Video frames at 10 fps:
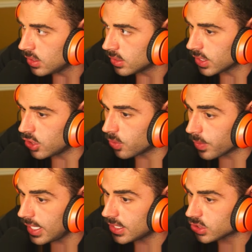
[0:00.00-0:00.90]
The
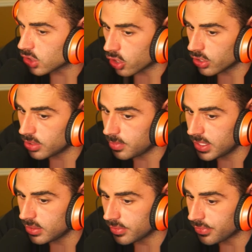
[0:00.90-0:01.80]
greatest
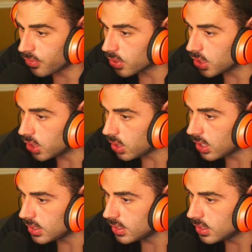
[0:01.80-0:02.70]
argument for
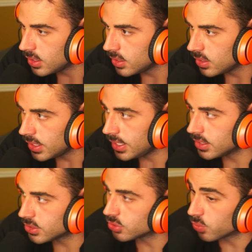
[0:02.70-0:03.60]
God
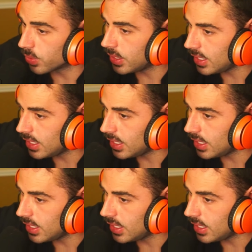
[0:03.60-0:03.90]
is reading